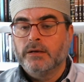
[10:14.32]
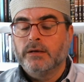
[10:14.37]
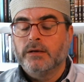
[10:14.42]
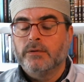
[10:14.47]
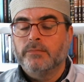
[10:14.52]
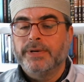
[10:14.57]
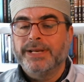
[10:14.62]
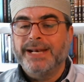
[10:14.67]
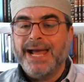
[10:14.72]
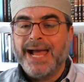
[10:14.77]

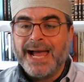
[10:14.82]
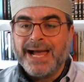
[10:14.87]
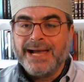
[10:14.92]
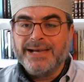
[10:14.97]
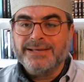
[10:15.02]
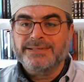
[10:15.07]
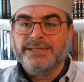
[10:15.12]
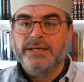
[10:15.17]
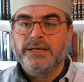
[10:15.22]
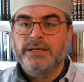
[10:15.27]
But
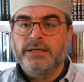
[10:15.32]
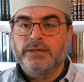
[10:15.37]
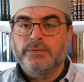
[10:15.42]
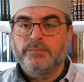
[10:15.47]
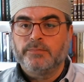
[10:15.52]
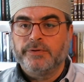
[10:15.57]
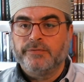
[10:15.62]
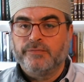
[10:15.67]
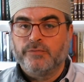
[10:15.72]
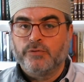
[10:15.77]
asking it
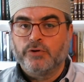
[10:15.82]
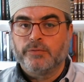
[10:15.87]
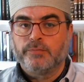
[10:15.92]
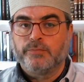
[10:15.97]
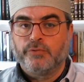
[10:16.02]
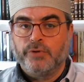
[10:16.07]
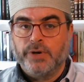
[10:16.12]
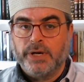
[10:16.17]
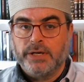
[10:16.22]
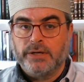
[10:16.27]
before
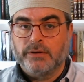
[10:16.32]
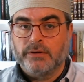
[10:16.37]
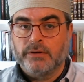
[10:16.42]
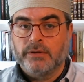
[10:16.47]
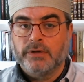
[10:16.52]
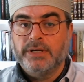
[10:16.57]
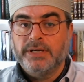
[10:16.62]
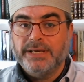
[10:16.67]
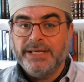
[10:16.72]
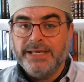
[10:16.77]
prayer,
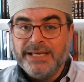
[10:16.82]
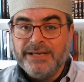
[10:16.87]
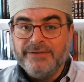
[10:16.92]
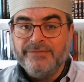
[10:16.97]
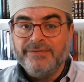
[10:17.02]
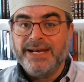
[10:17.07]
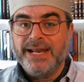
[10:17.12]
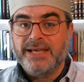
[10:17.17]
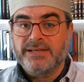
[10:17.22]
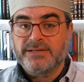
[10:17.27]

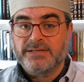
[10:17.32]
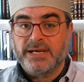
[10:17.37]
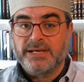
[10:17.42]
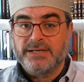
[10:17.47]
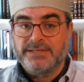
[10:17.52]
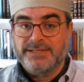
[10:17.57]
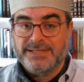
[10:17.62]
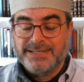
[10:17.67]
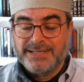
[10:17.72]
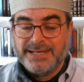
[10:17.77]
even as I
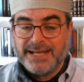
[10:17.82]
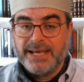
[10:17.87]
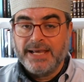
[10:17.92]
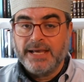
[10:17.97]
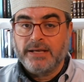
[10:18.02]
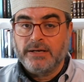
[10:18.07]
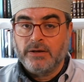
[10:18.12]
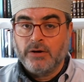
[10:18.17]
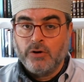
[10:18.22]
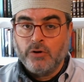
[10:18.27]
stay
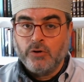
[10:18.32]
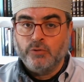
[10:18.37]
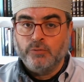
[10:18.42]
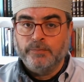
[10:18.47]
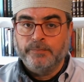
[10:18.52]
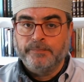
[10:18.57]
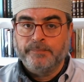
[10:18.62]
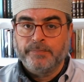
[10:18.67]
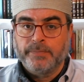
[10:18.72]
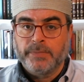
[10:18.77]
at home,
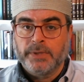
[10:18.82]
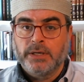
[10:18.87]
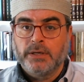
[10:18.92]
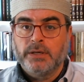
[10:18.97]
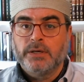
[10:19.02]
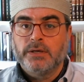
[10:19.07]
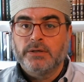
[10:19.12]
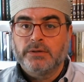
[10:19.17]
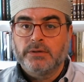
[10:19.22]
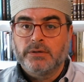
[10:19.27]

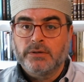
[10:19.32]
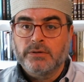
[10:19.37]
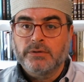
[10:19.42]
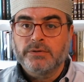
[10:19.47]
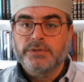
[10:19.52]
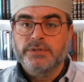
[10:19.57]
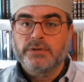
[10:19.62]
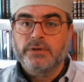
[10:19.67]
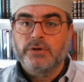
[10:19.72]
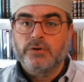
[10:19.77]

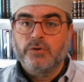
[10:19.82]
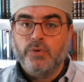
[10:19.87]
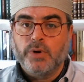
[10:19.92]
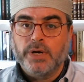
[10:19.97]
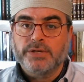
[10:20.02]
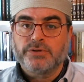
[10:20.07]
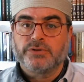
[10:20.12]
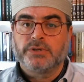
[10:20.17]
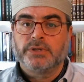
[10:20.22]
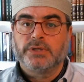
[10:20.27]
turns the
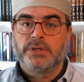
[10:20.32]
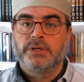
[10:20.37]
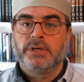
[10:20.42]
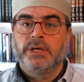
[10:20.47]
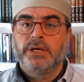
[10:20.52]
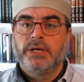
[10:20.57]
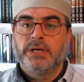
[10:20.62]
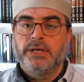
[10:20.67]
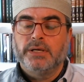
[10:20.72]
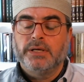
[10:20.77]
question
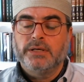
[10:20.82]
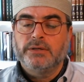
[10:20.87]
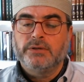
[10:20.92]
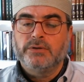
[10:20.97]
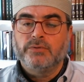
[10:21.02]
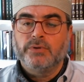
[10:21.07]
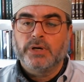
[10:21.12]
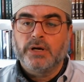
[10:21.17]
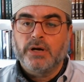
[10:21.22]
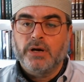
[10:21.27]

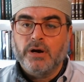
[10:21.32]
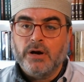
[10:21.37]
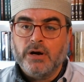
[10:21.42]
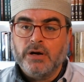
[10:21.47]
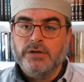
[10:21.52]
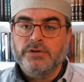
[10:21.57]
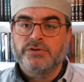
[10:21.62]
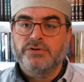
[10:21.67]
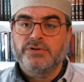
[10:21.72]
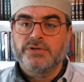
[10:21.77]
into a
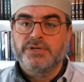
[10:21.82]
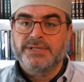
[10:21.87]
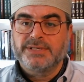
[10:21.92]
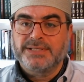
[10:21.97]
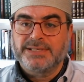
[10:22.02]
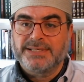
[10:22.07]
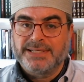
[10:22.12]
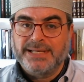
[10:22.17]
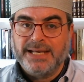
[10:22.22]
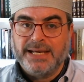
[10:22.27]
conscious
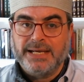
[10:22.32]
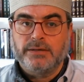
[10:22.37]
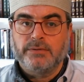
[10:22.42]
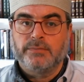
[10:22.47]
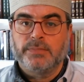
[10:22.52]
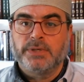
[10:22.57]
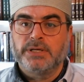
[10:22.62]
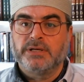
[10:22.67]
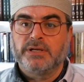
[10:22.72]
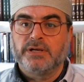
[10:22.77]

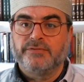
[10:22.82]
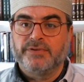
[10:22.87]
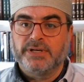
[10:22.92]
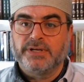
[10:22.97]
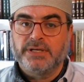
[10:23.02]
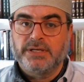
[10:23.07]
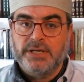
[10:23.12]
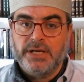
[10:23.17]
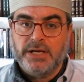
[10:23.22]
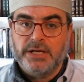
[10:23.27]
statement of
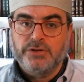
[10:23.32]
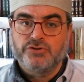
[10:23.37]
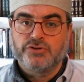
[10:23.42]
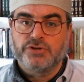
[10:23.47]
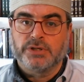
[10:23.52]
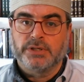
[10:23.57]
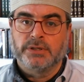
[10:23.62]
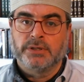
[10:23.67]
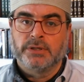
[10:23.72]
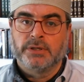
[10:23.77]

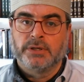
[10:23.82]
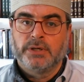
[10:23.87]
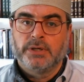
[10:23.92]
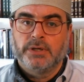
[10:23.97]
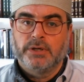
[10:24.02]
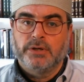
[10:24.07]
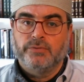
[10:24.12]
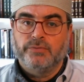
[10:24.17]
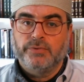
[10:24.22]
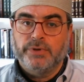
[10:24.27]
intention
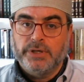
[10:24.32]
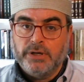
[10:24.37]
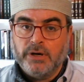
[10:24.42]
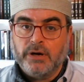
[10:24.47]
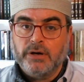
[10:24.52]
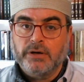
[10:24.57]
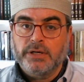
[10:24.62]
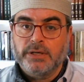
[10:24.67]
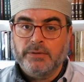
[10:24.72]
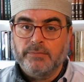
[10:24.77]

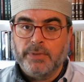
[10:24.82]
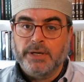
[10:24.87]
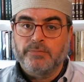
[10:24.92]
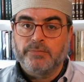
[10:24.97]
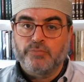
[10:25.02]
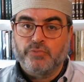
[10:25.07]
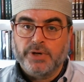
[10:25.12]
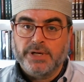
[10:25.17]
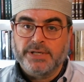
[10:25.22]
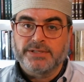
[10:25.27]
regarding my
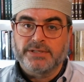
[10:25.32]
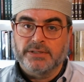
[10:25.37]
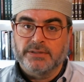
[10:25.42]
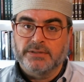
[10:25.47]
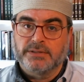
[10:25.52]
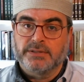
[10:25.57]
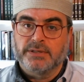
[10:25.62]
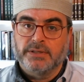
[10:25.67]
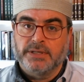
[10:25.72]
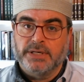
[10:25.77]

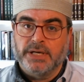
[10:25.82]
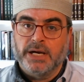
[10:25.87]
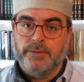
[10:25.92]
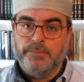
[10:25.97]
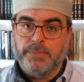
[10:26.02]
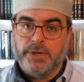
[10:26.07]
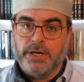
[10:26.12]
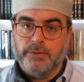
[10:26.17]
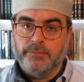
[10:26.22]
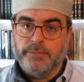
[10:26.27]
presence in the
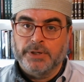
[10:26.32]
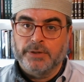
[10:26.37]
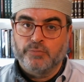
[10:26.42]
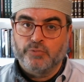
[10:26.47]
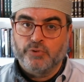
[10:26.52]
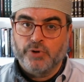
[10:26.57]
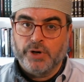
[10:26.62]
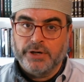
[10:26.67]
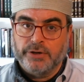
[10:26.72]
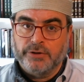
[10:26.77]
upcoming
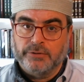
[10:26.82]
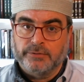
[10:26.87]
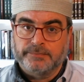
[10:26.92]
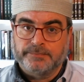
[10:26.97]
prayer.